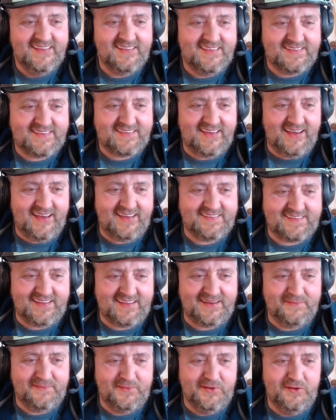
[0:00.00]
This guy oh,
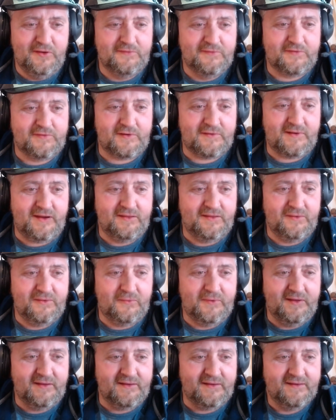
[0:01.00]
he's checking around the
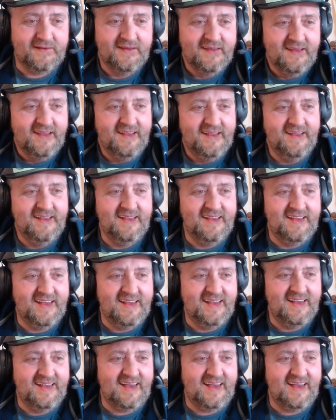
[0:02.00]
wheel. And he'll be right behind.